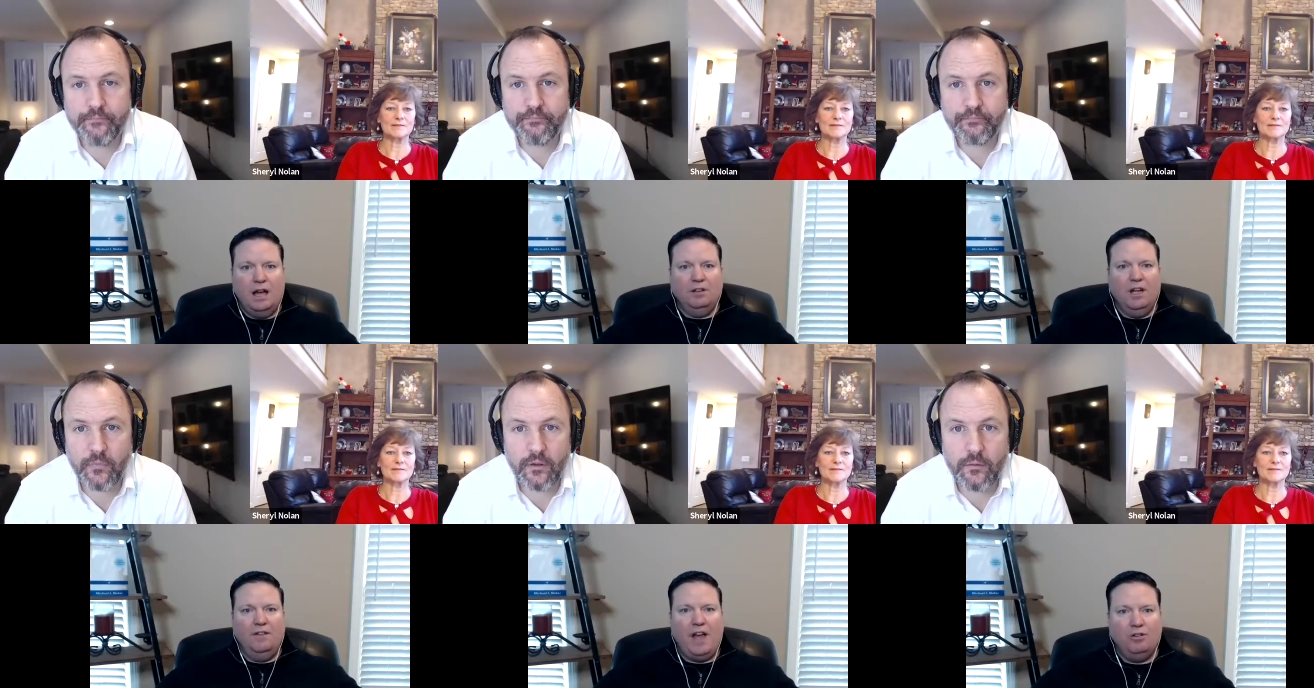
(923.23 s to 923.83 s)

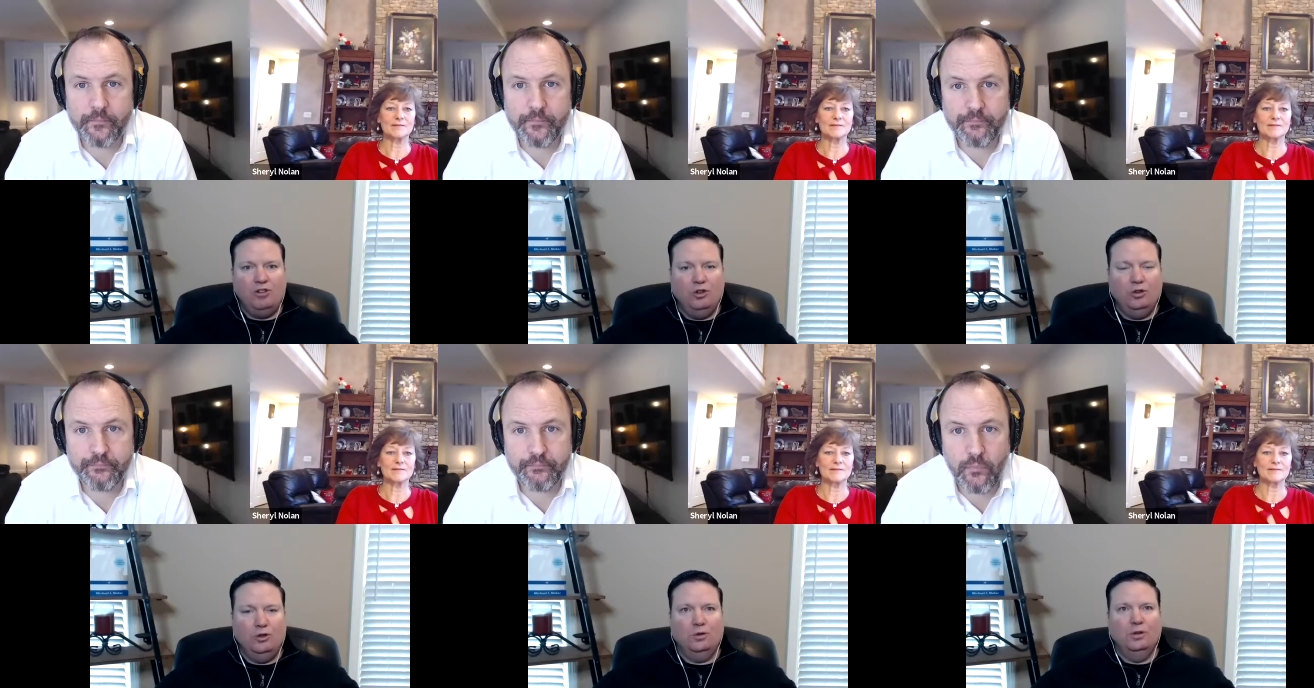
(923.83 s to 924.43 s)
Speaker 1: love how
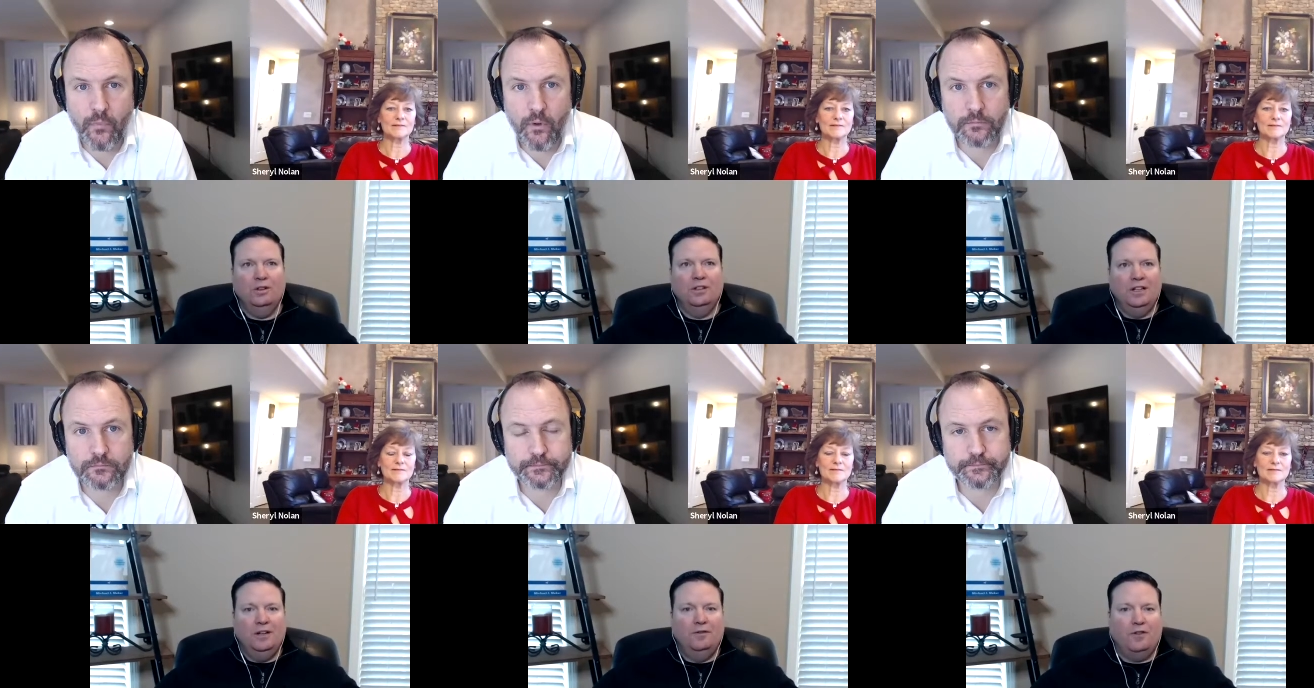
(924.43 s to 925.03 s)
you
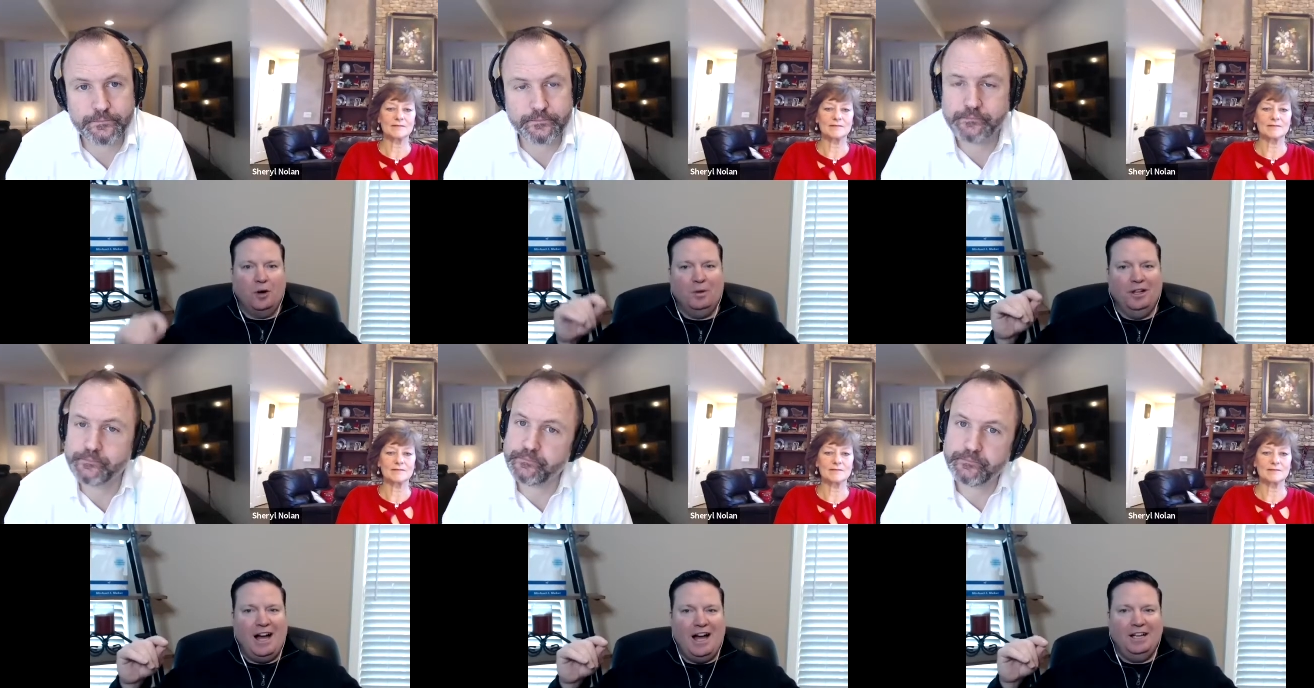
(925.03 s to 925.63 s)

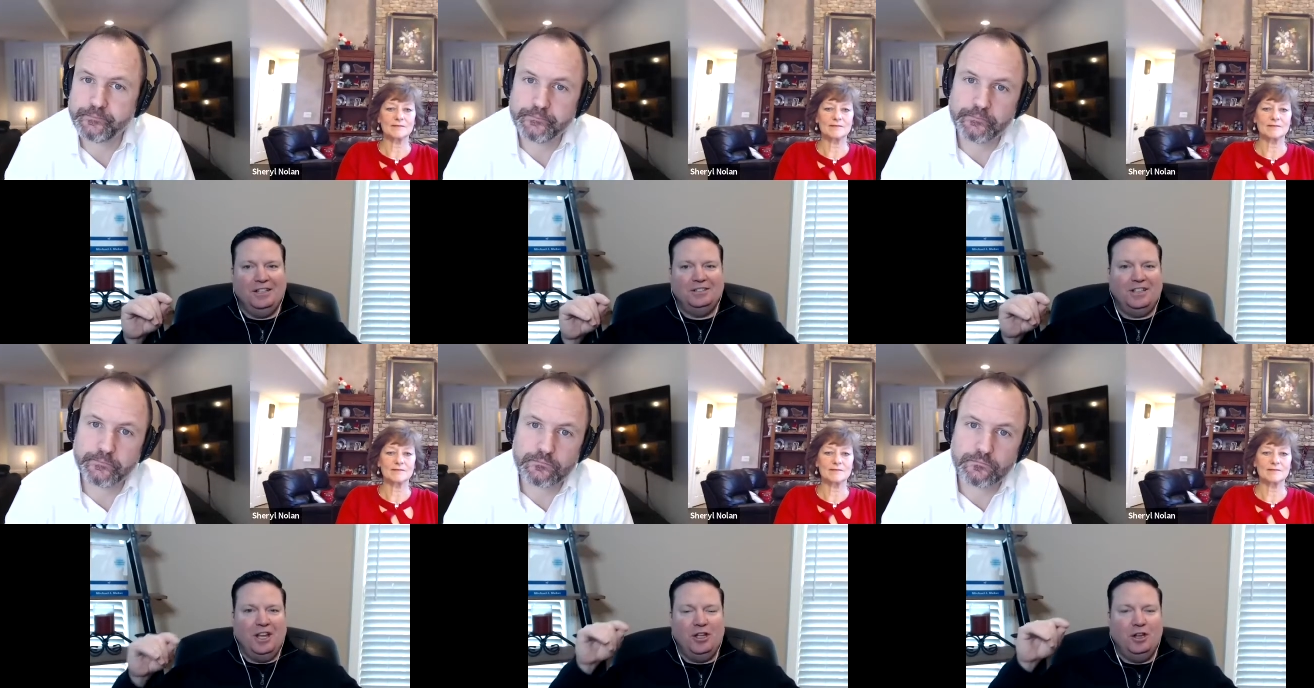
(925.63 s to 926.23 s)
Speaker 2: verbalized
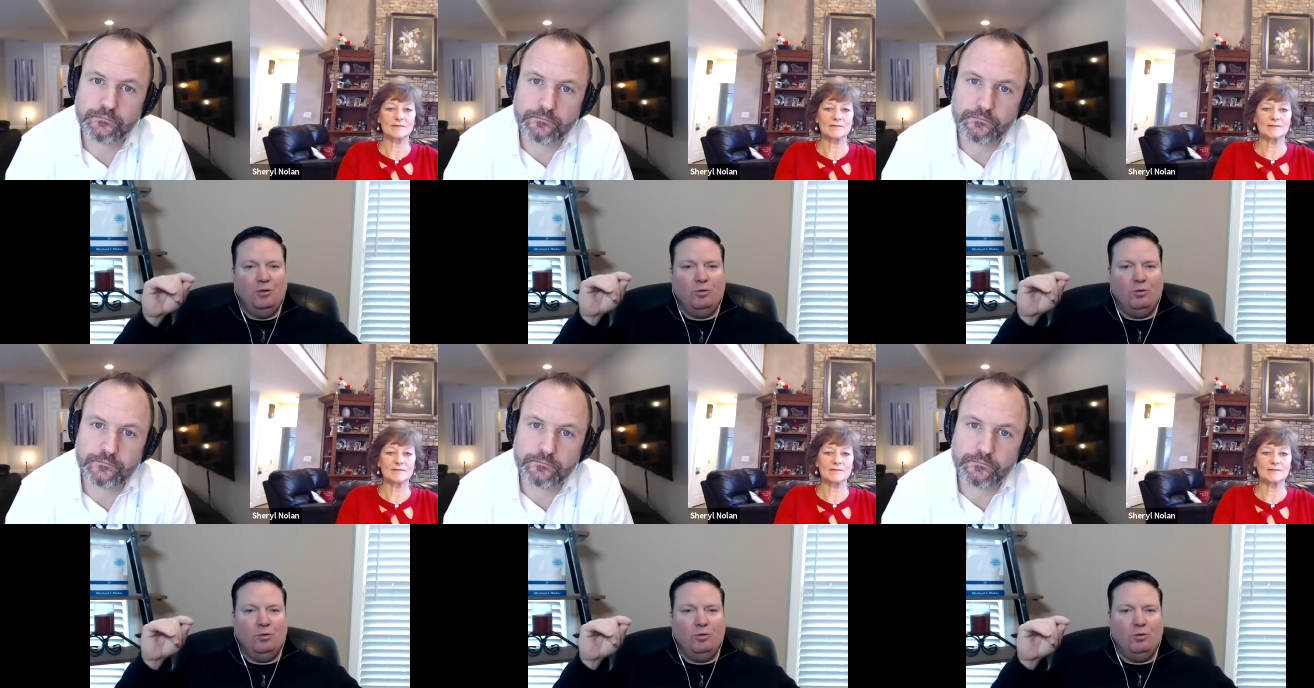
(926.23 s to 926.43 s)
and then